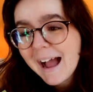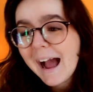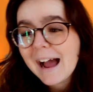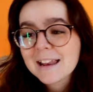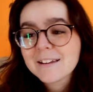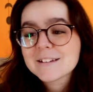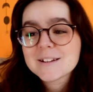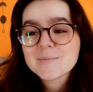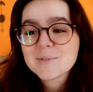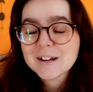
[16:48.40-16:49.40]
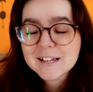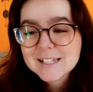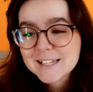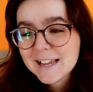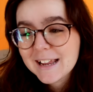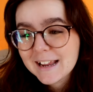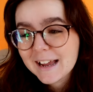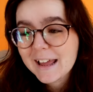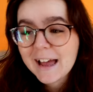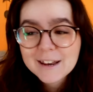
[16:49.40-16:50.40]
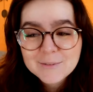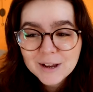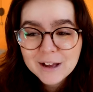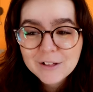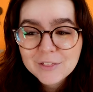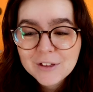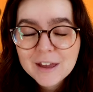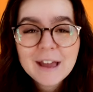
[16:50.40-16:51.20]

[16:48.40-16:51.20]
And Percy and Annabeth